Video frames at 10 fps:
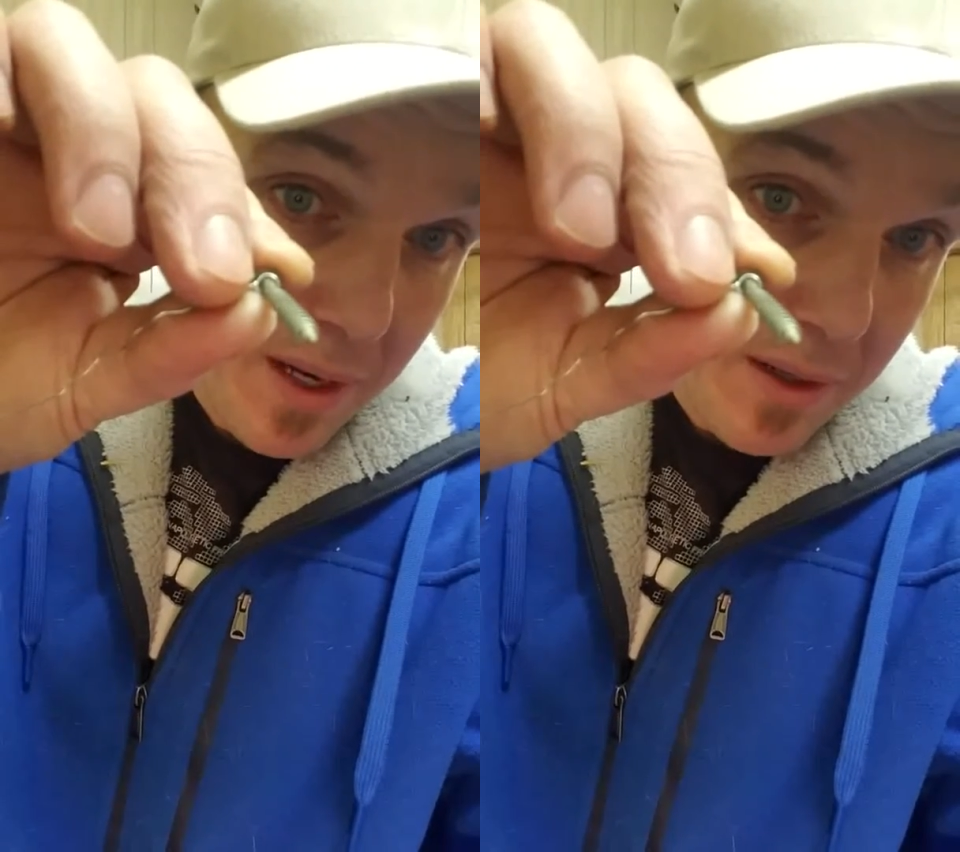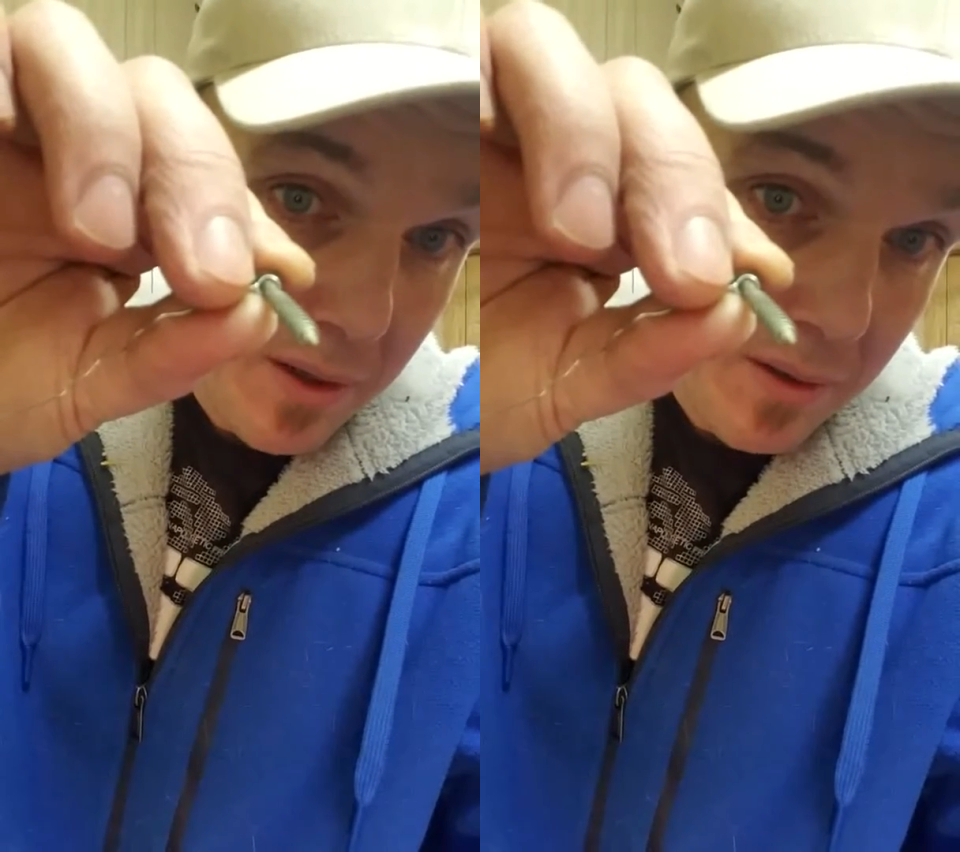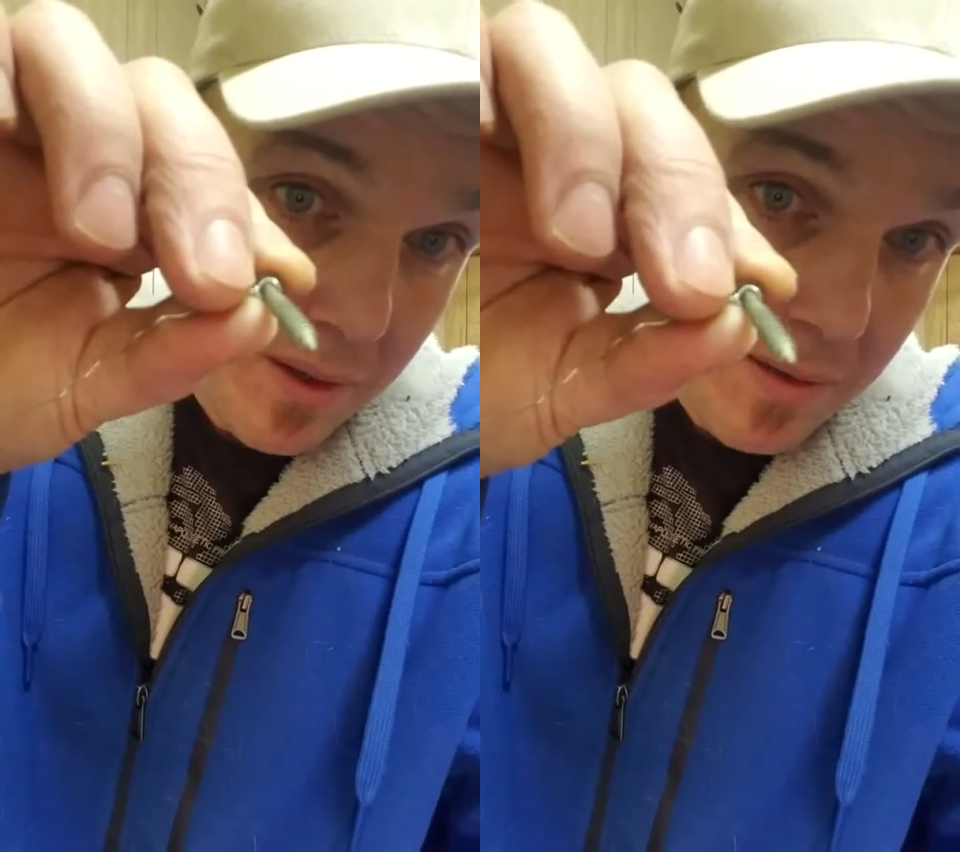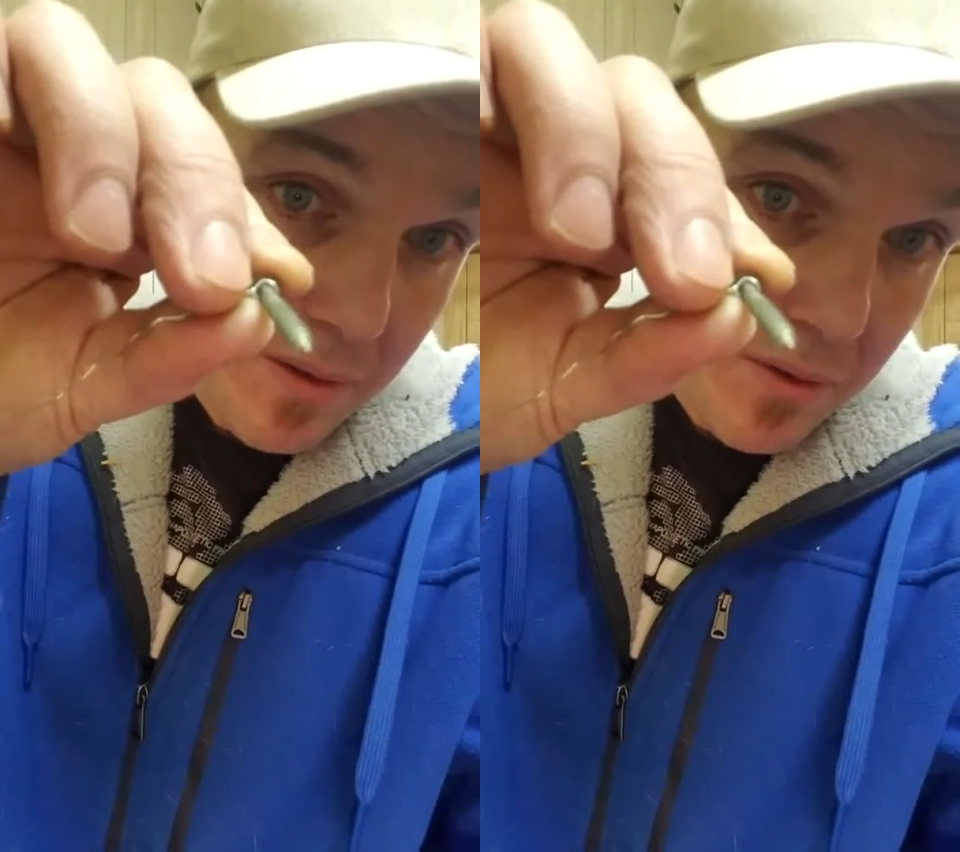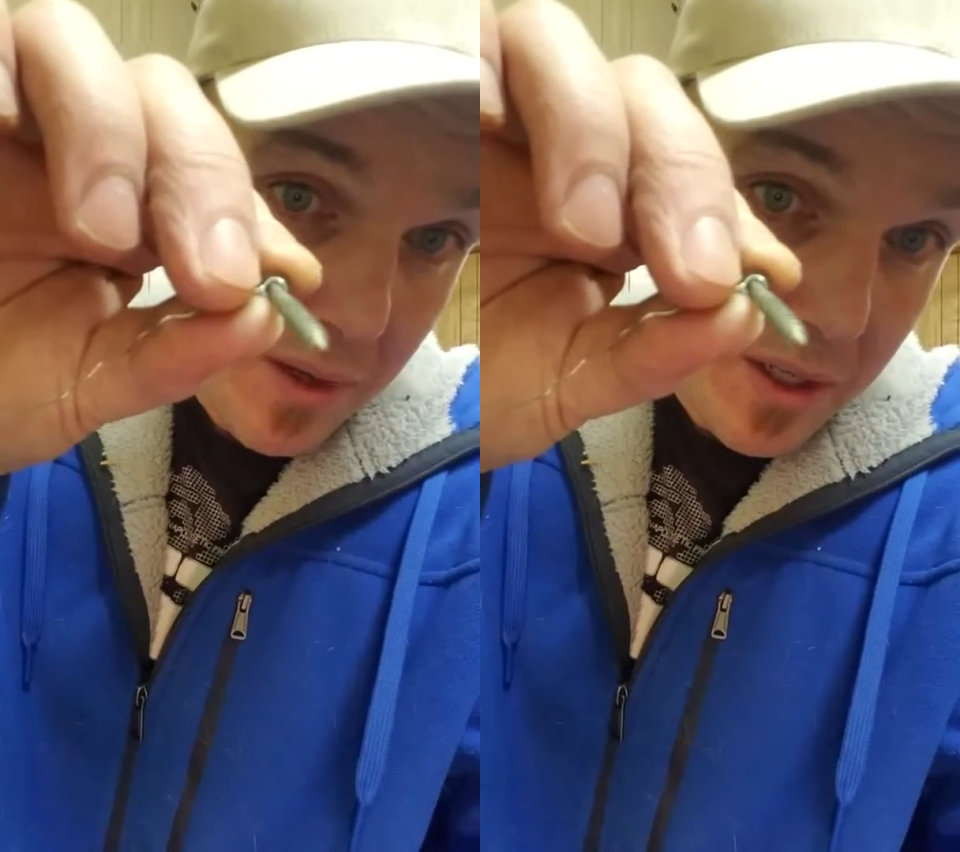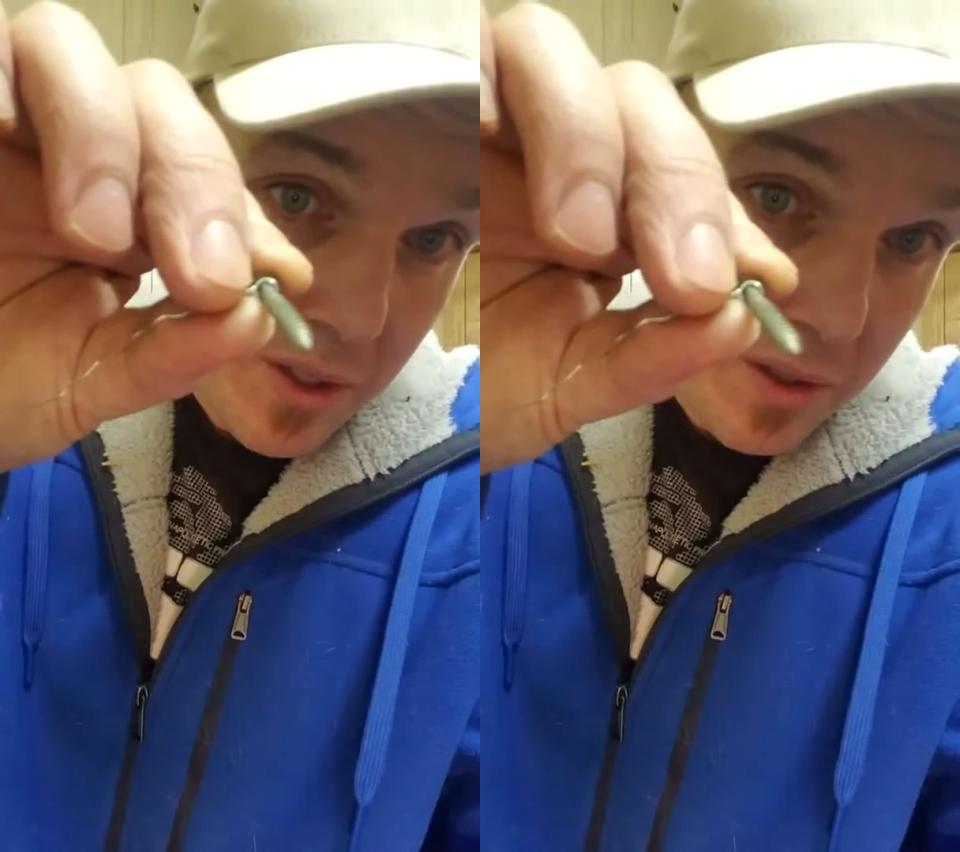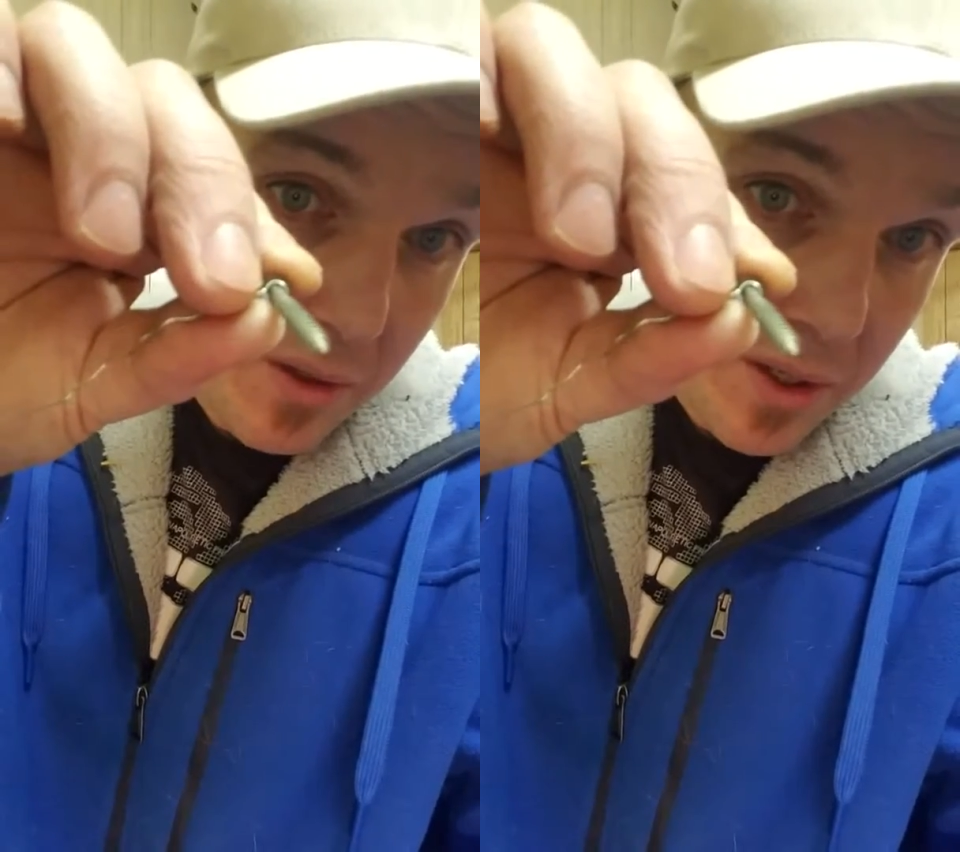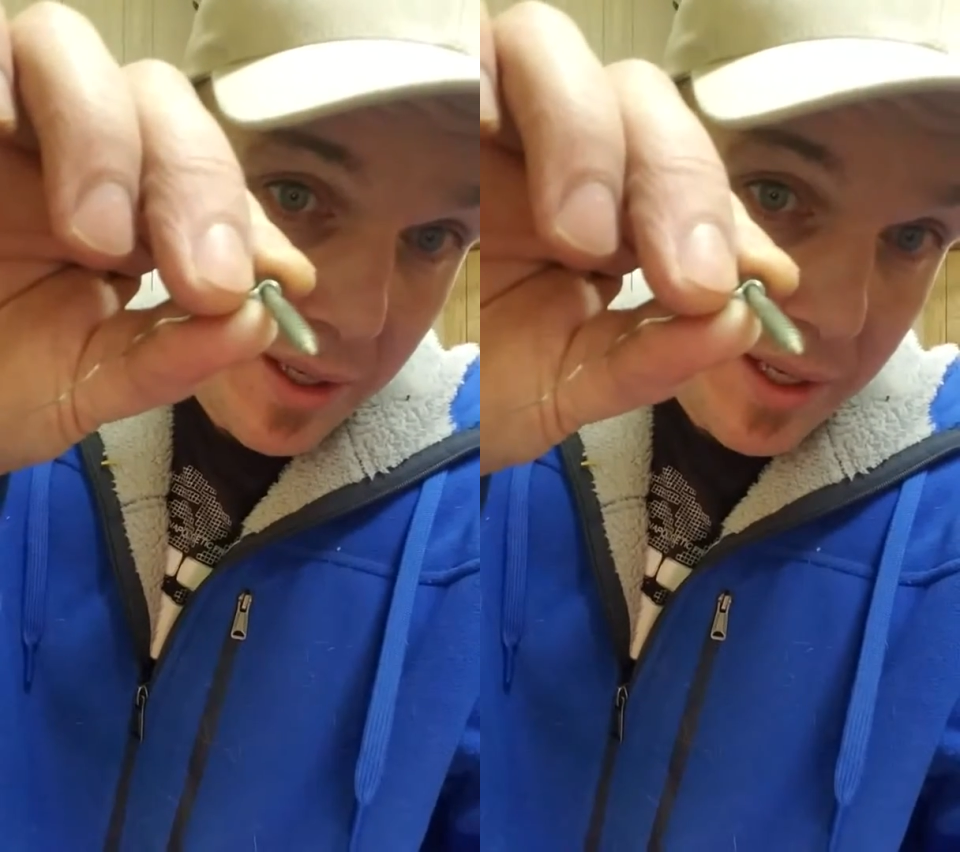in a decent direction,
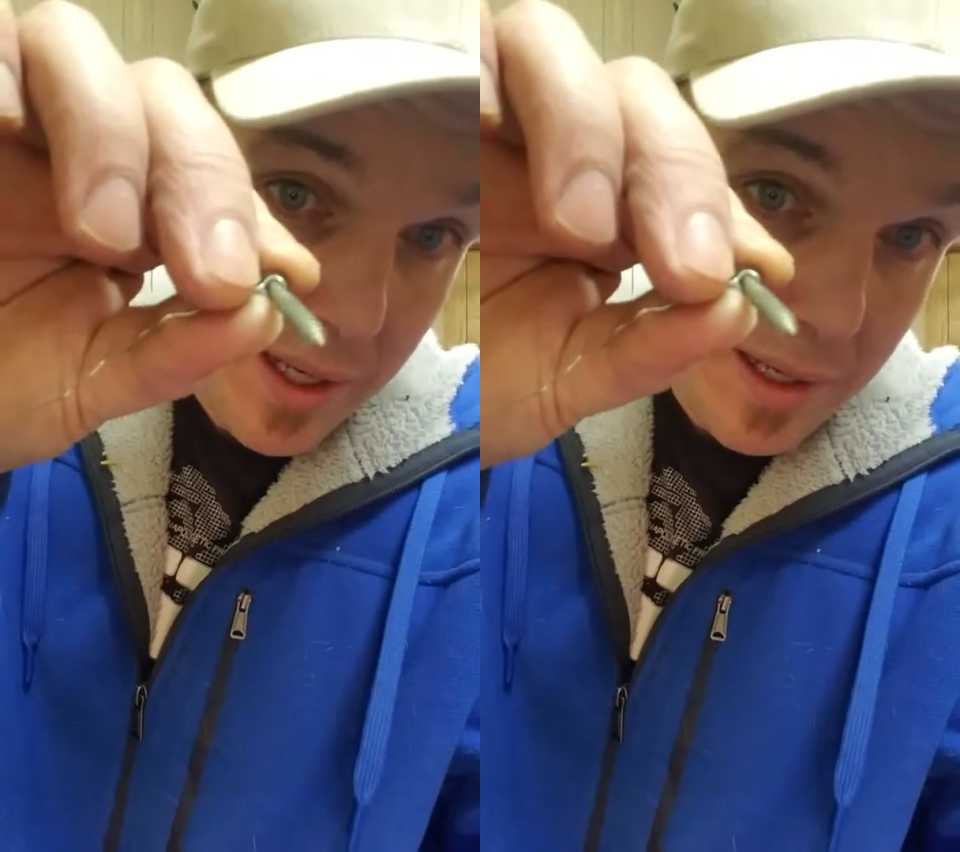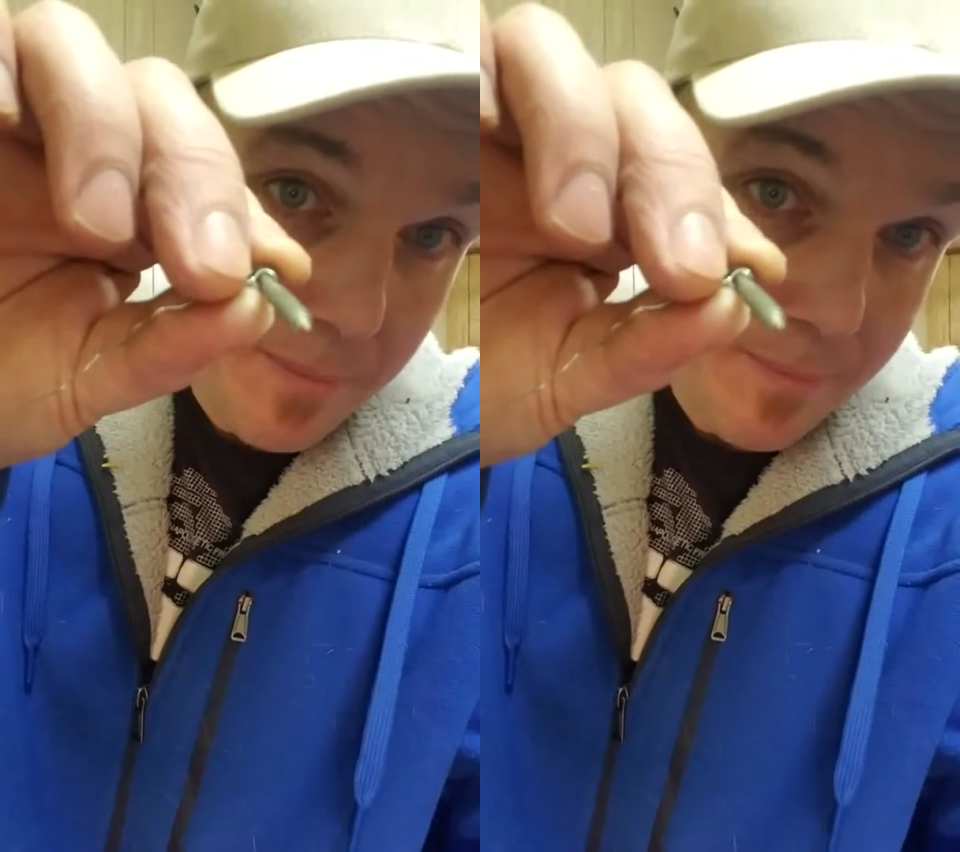tie it on,